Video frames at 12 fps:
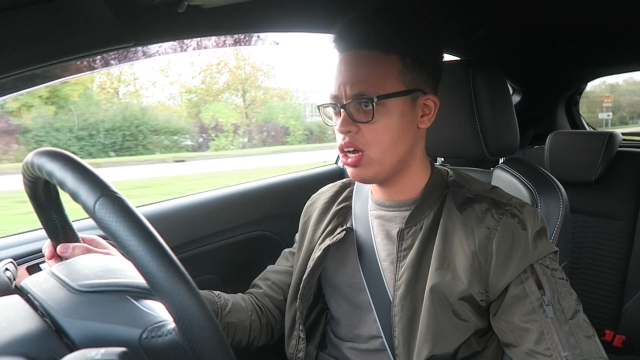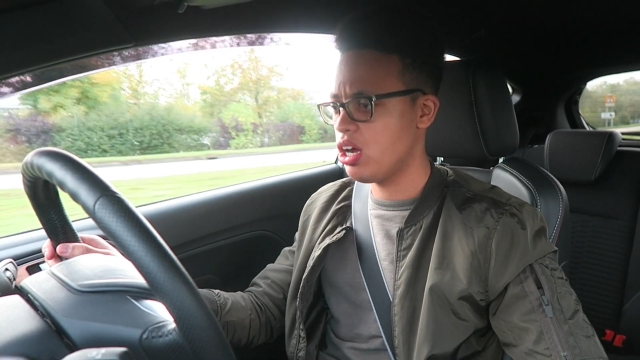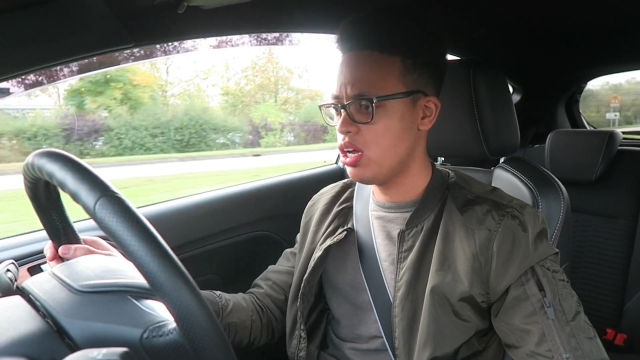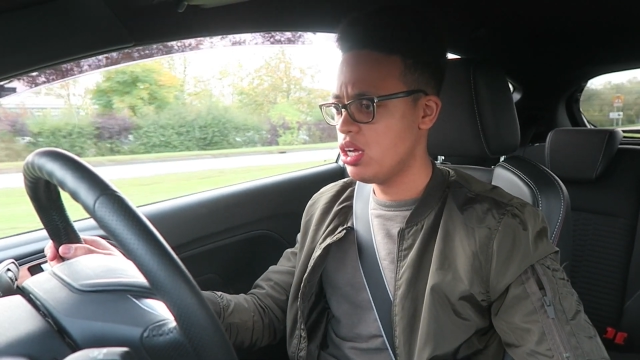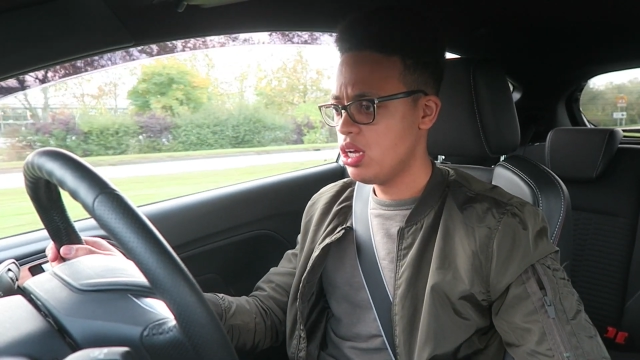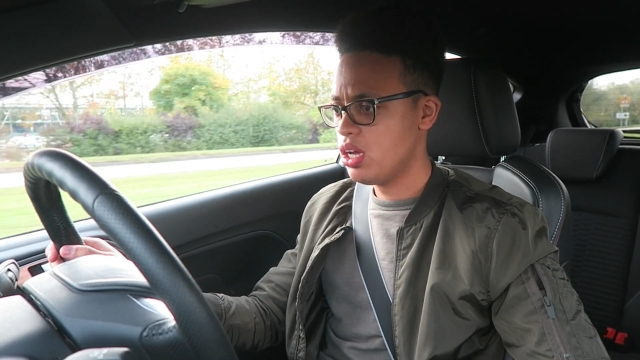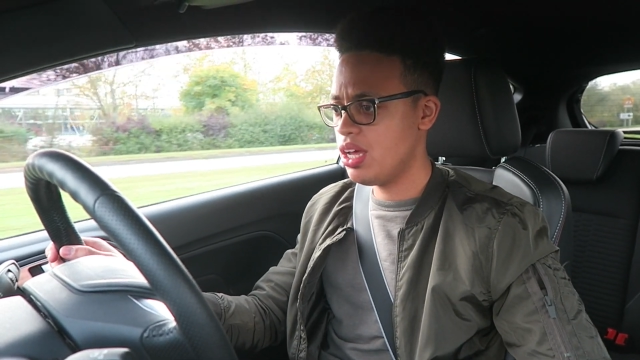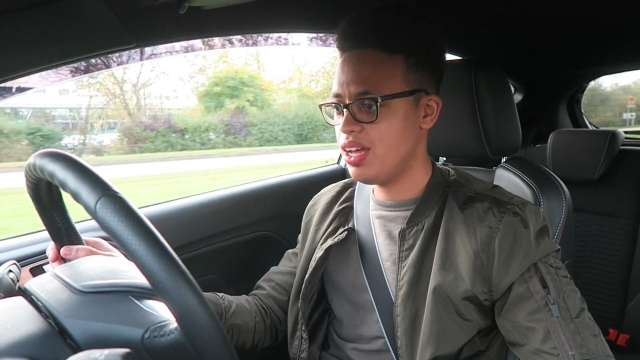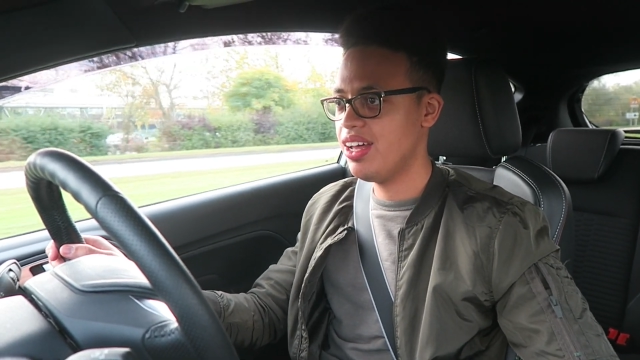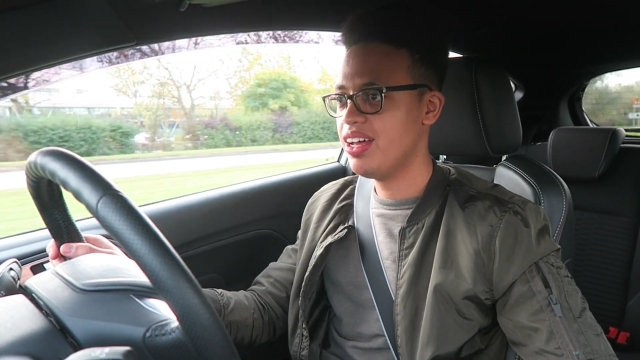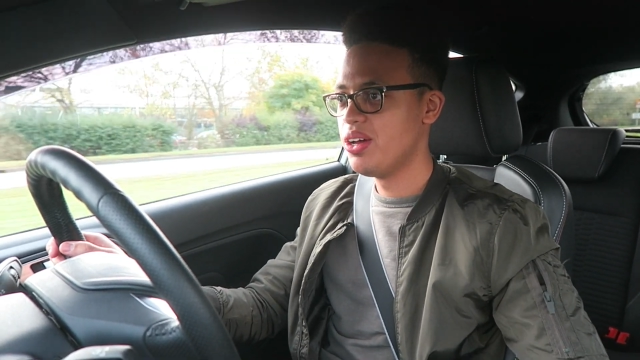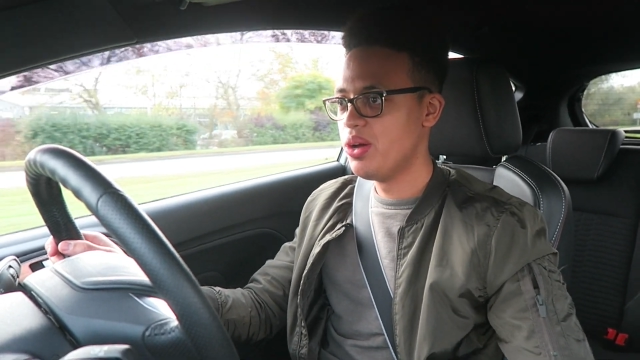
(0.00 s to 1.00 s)
car,
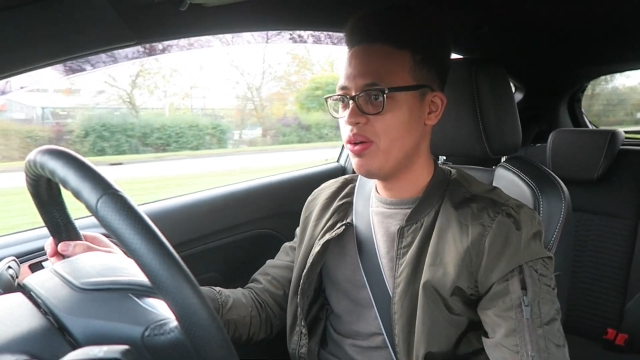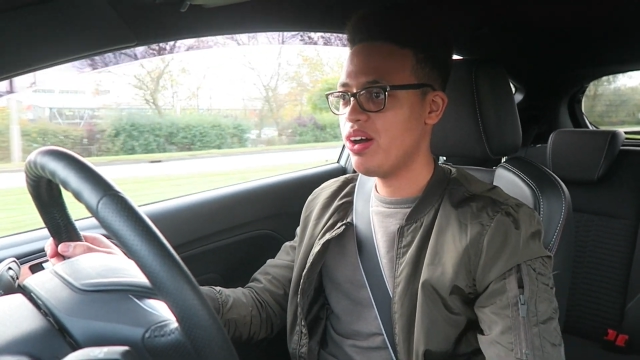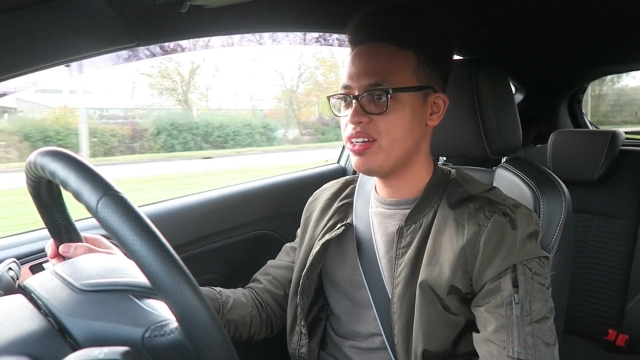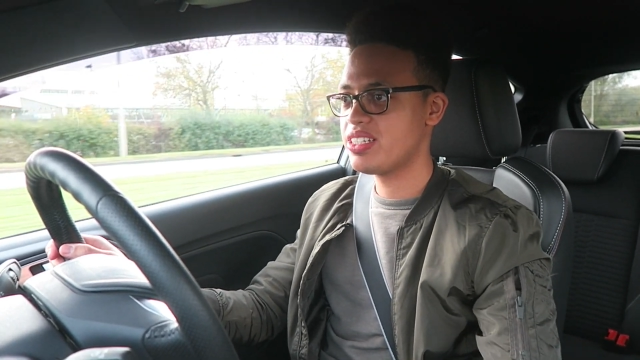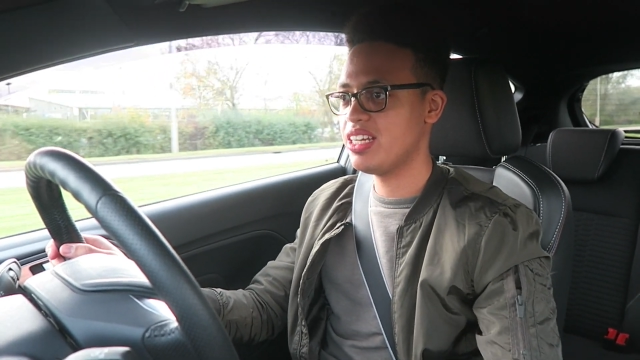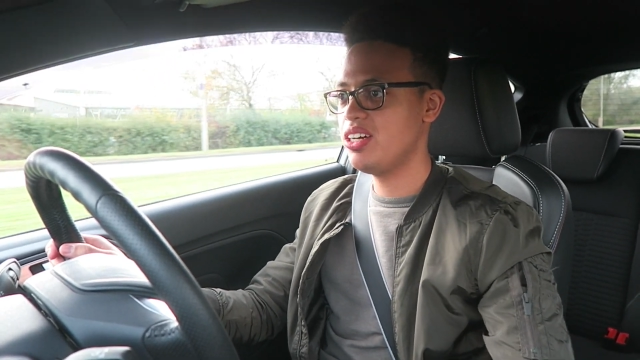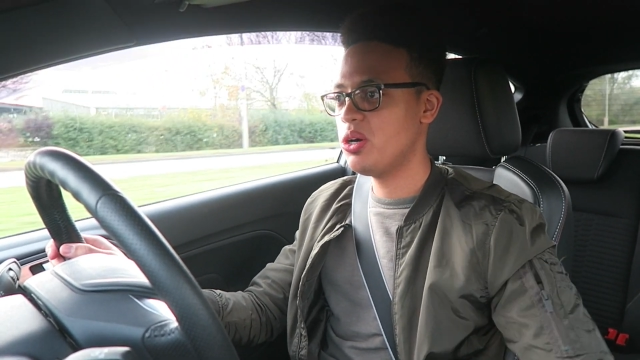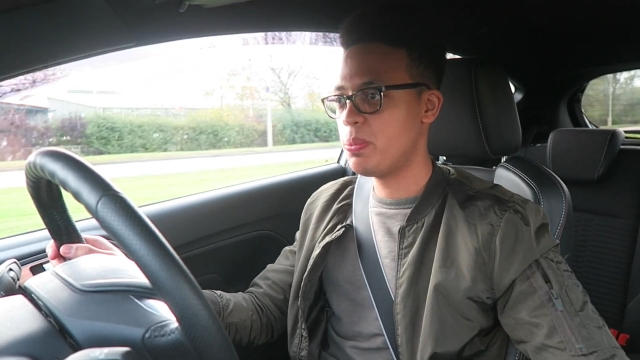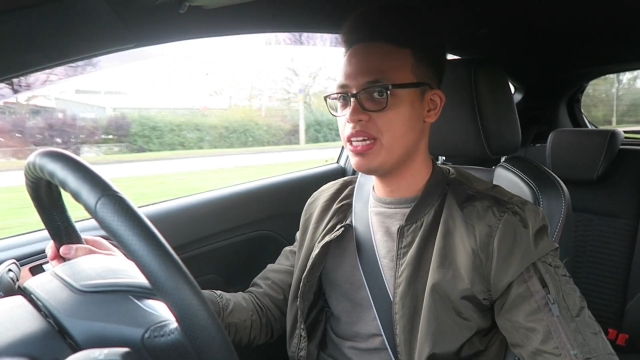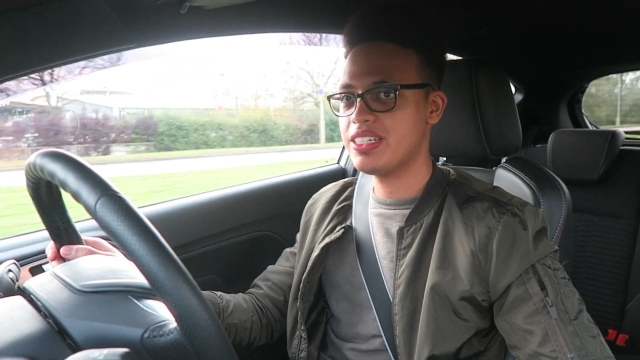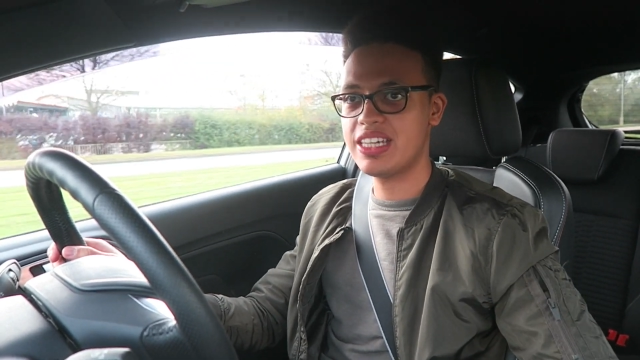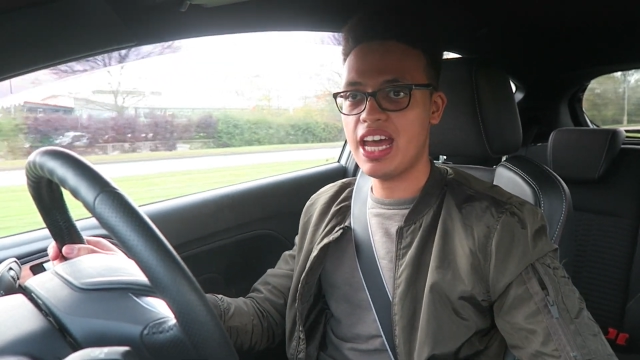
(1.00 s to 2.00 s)
well, it's a little
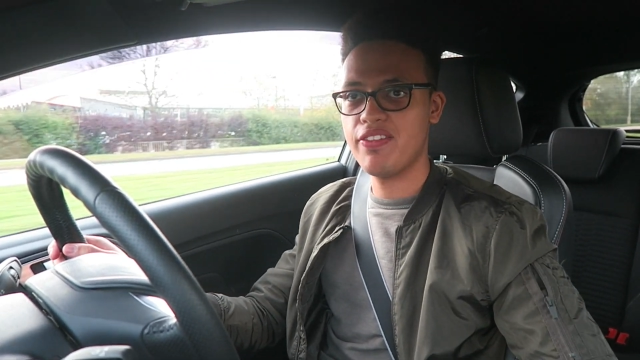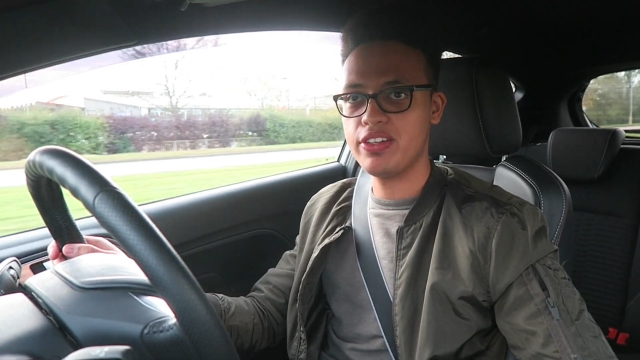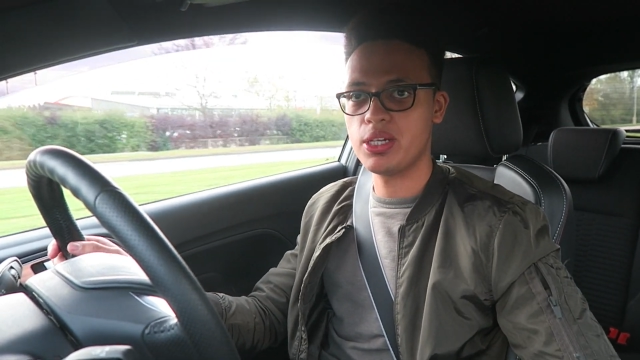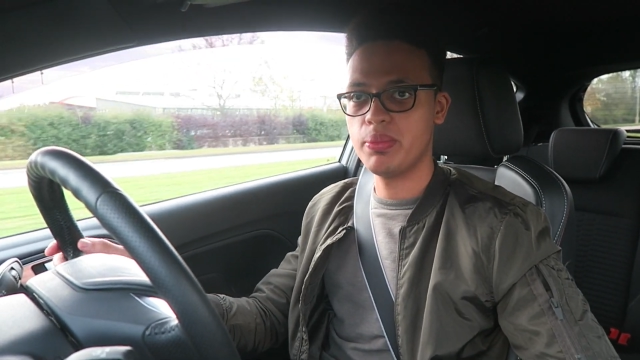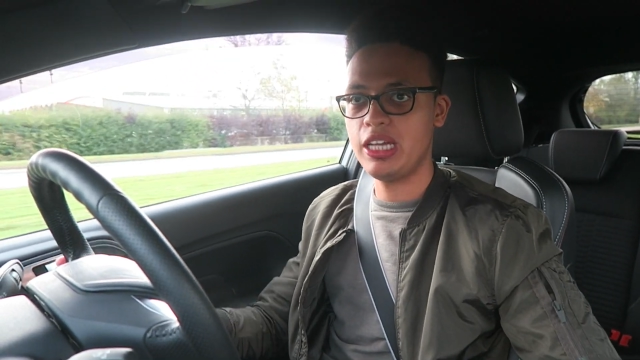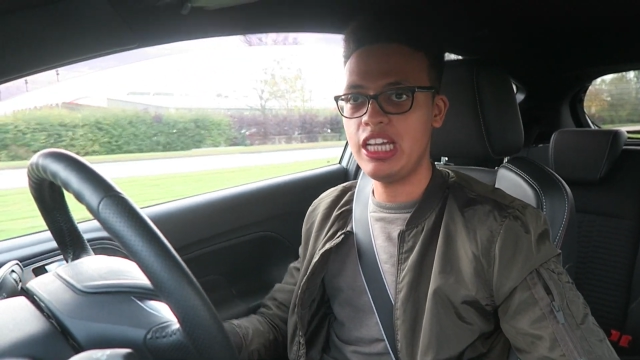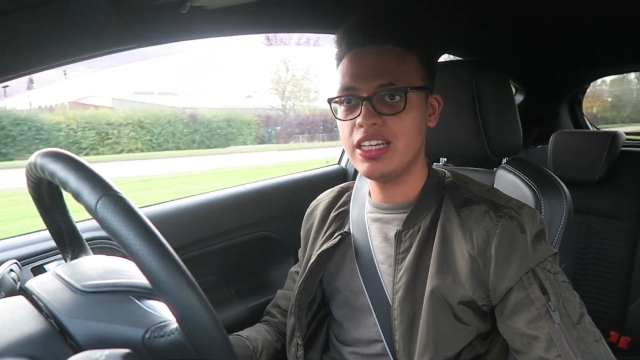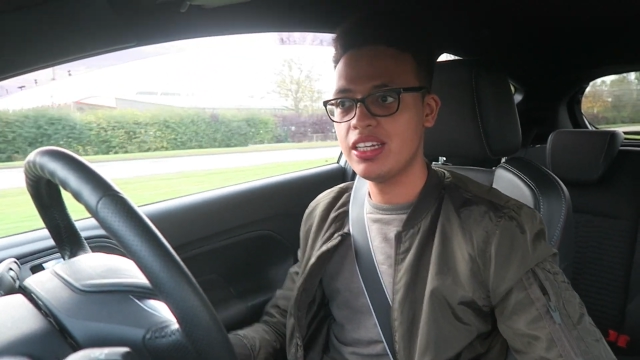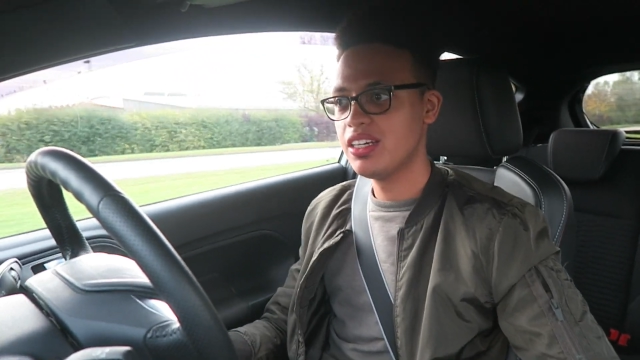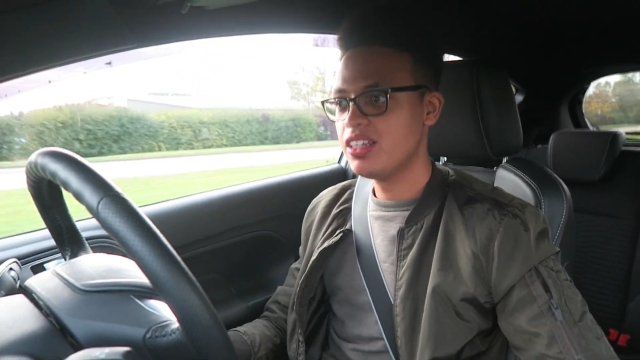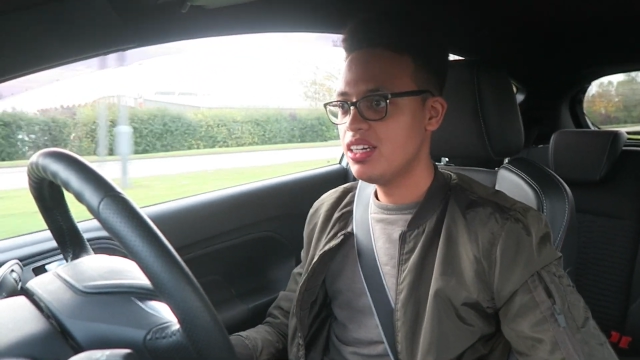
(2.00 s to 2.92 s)
bit savage. I mean,